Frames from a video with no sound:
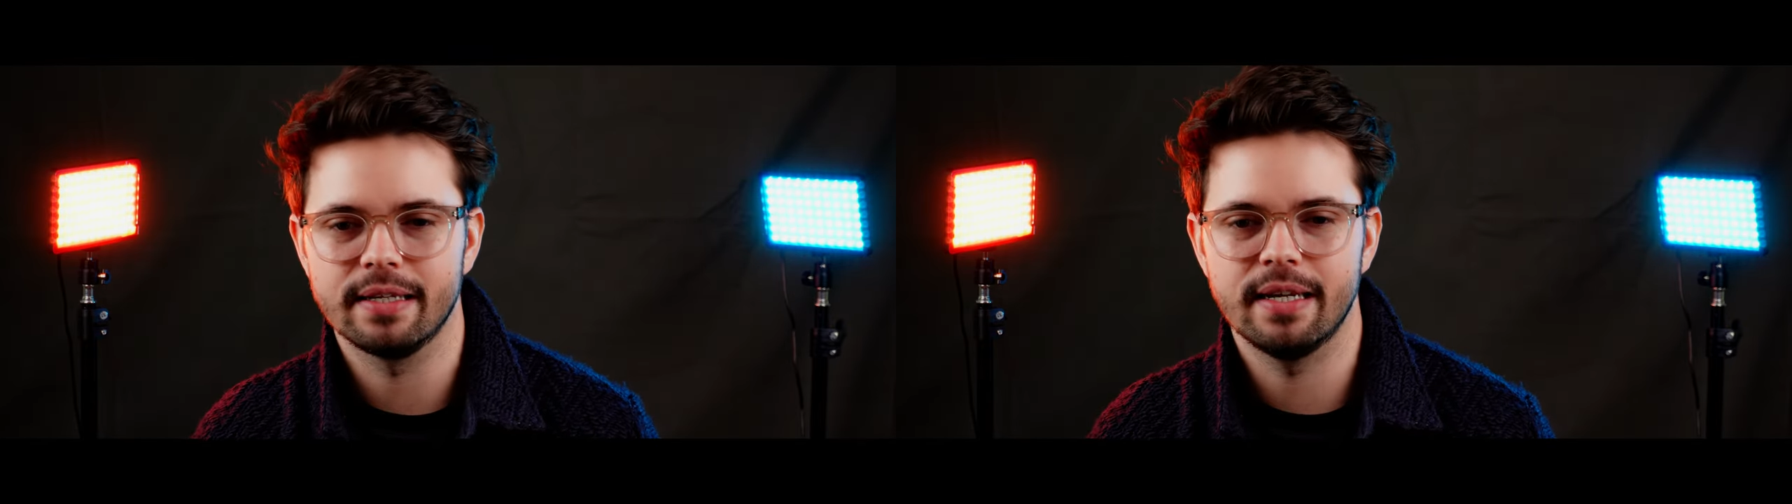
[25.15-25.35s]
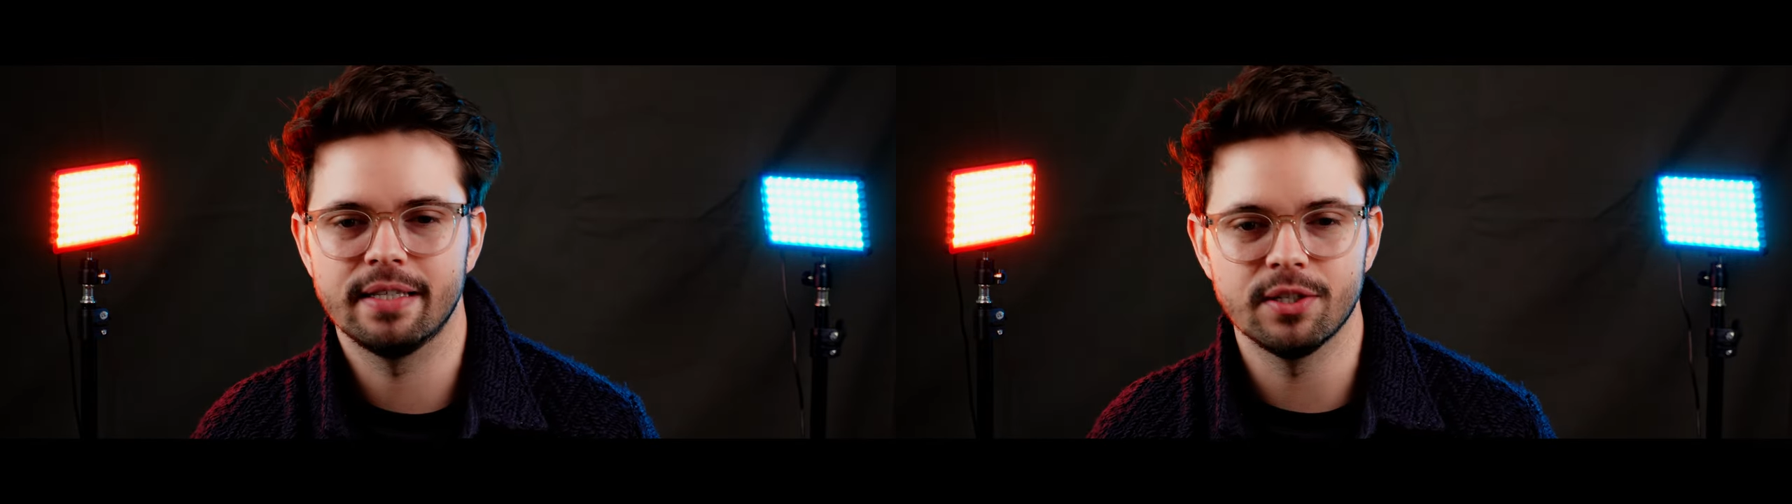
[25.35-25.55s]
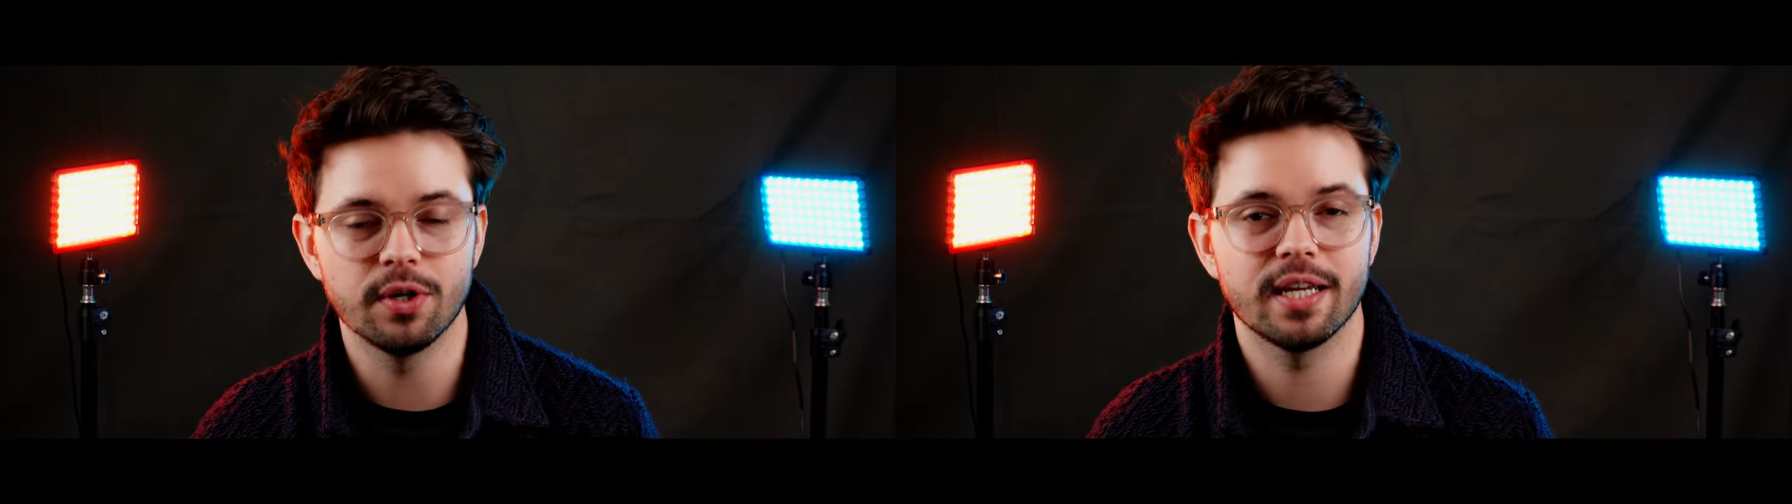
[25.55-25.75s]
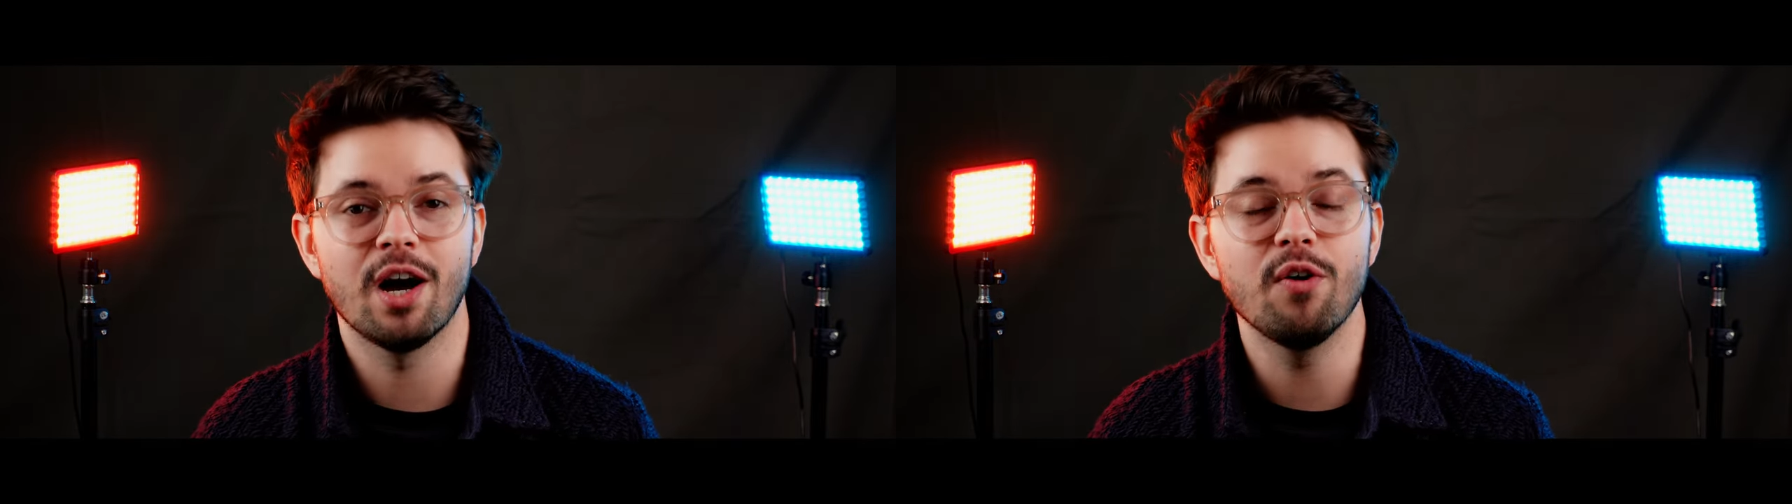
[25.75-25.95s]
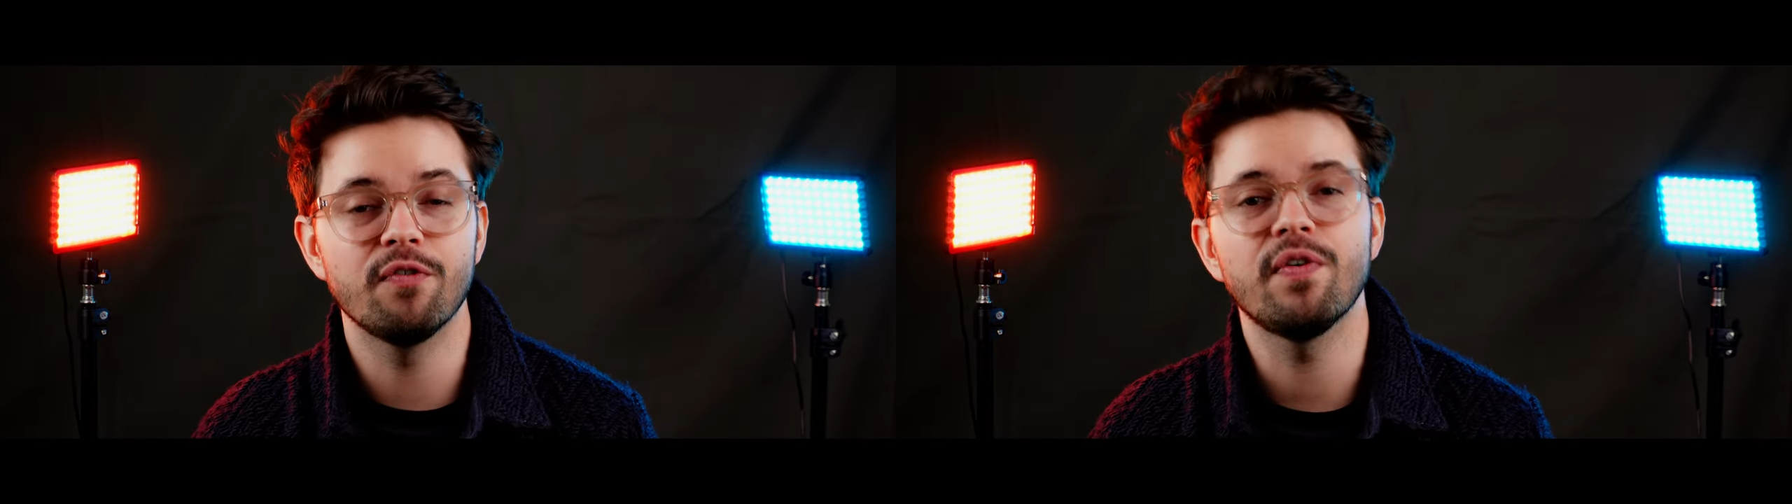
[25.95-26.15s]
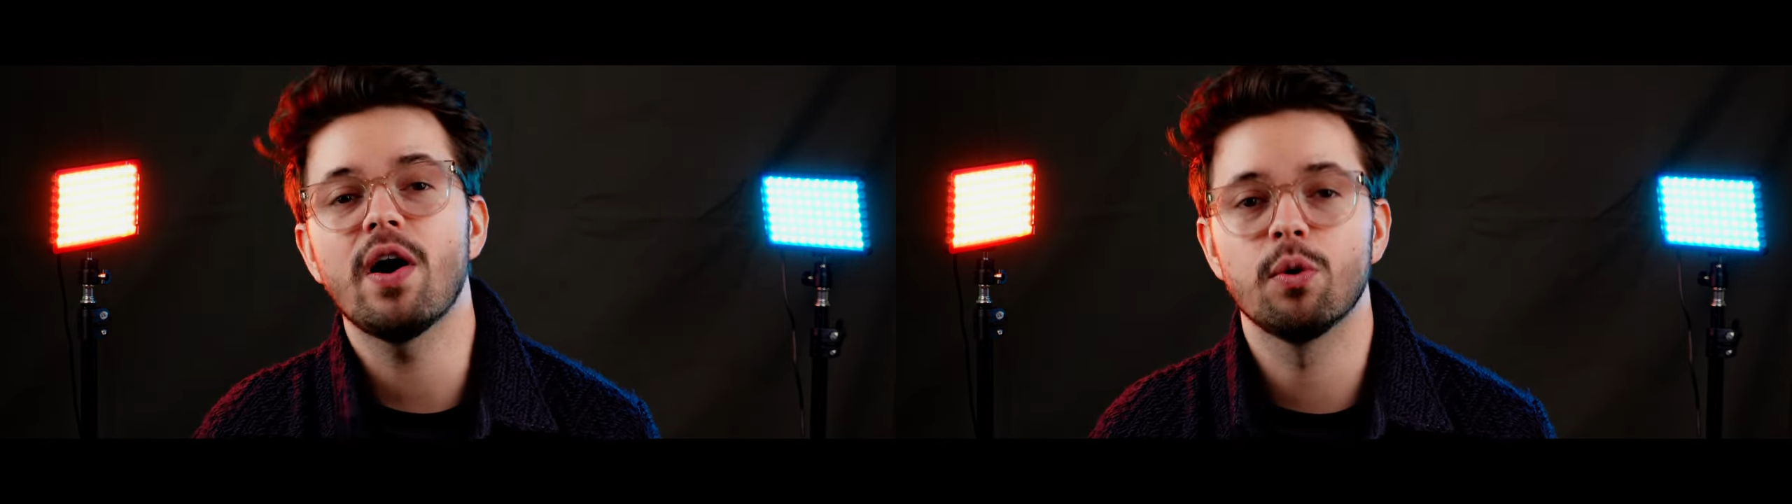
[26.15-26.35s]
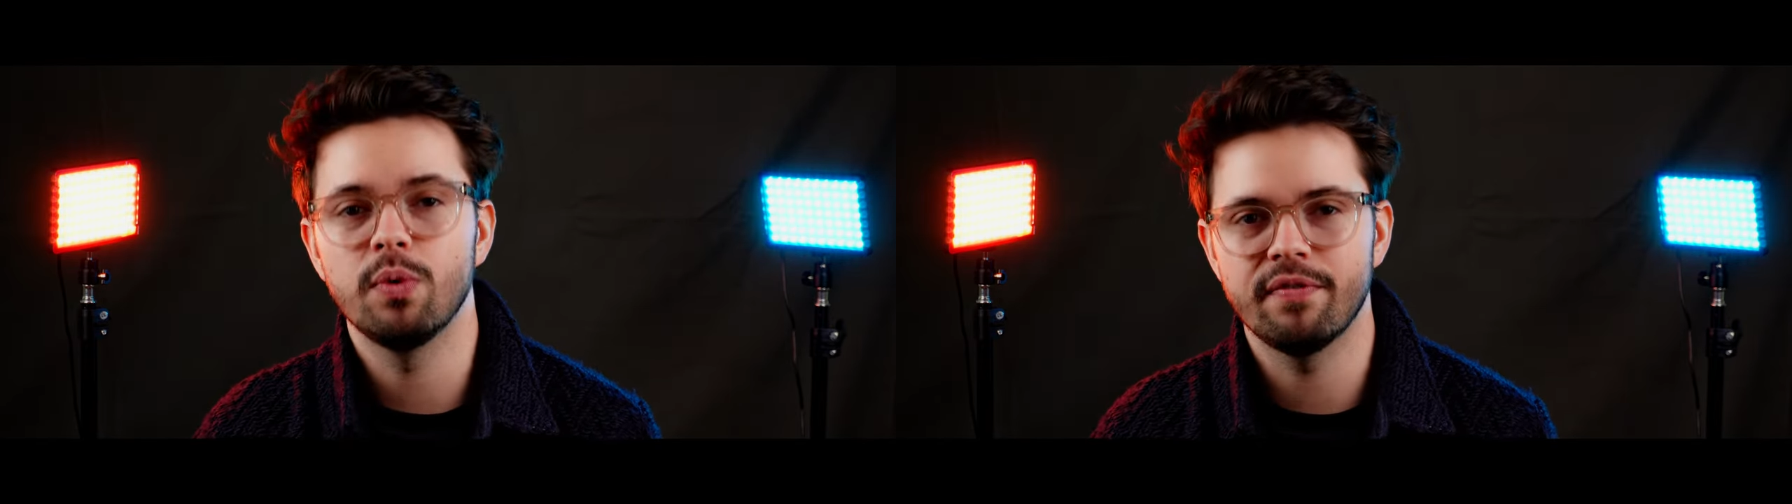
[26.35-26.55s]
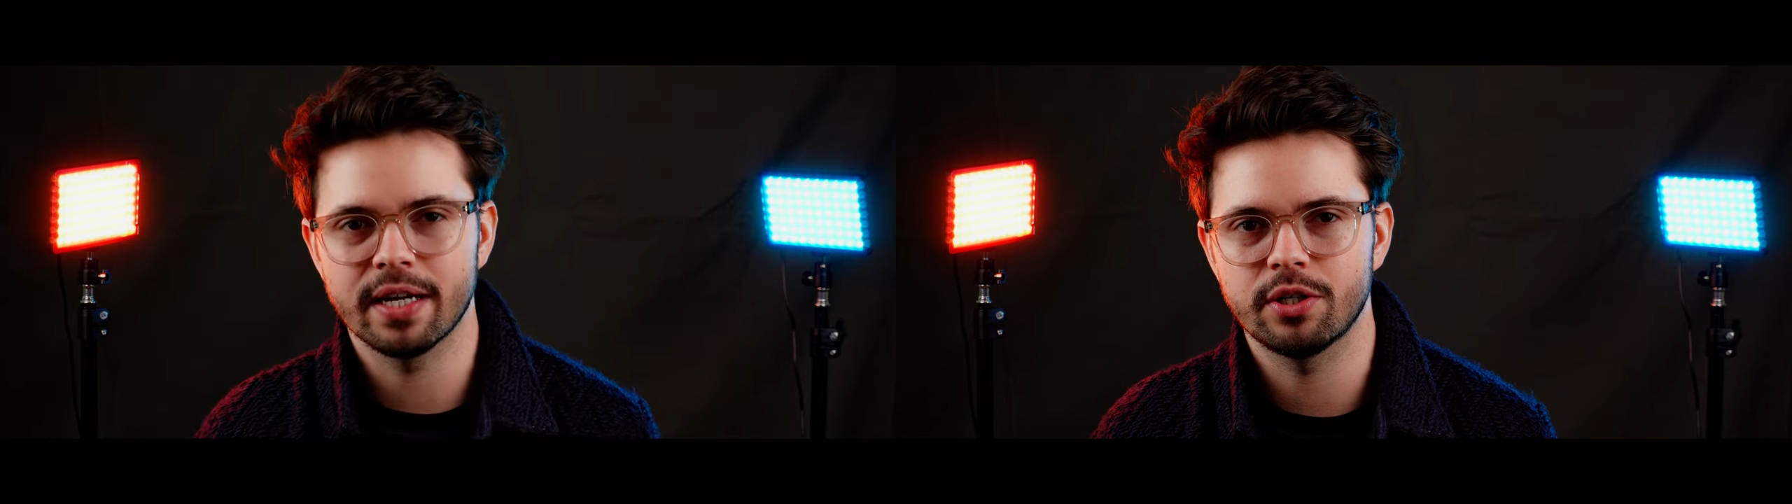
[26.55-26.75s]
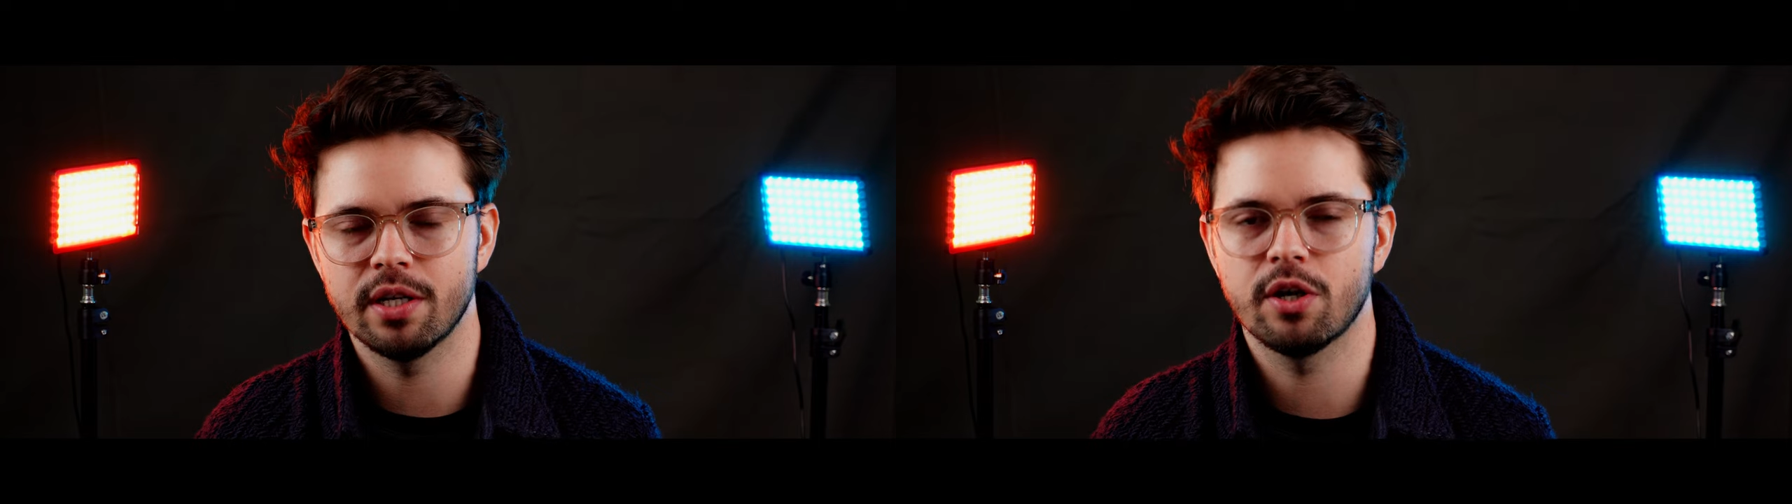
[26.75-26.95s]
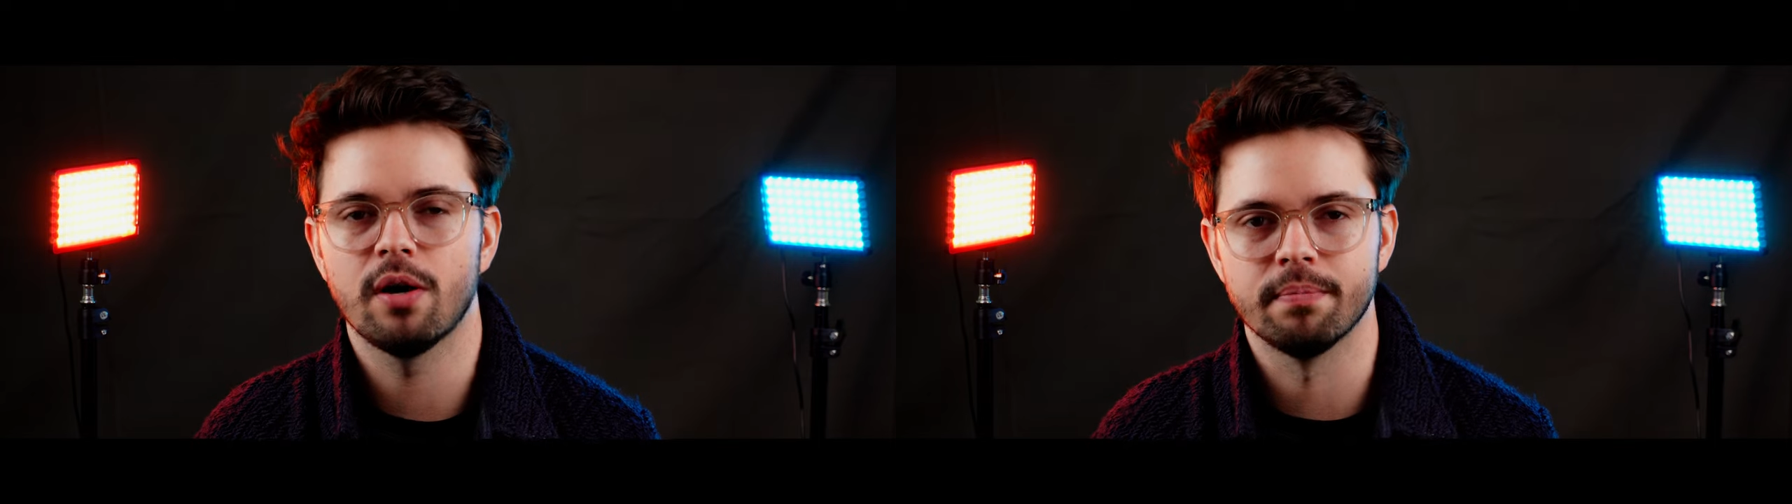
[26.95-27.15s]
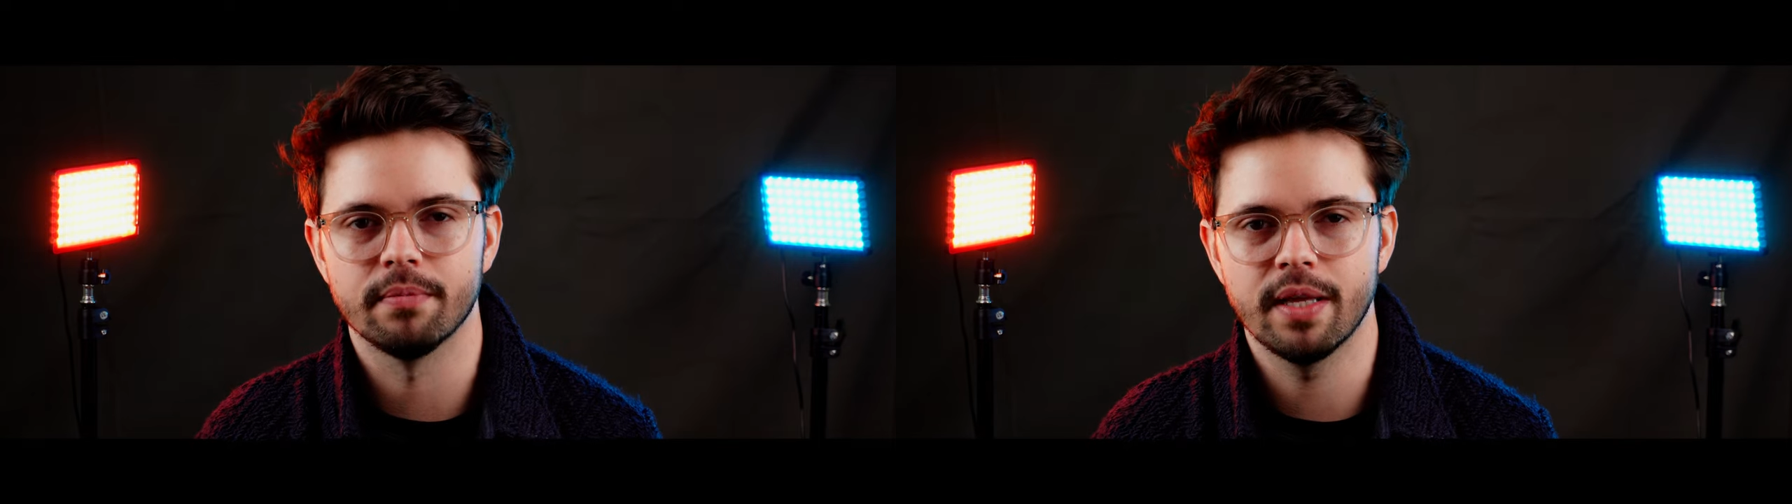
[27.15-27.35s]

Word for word: and to look at how far we've actually come